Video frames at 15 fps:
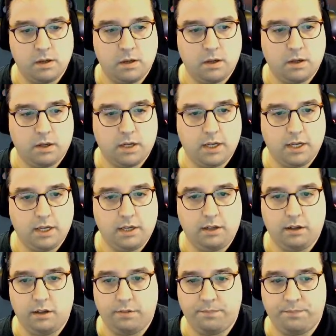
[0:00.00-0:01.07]
Okay,
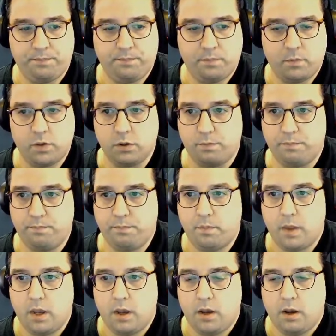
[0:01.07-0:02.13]
so
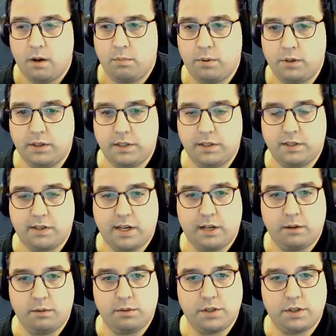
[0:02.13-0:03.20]
put this
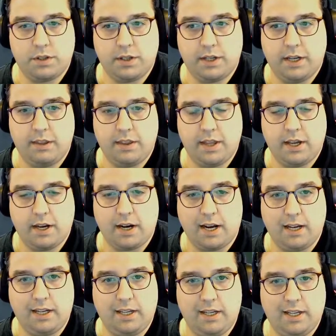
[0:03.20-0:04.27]
out, and then I
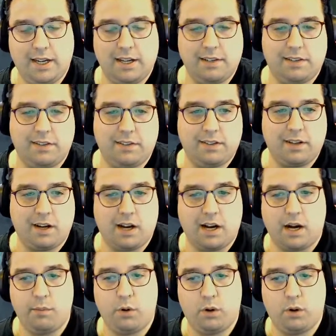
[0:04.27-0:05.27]
guess I'm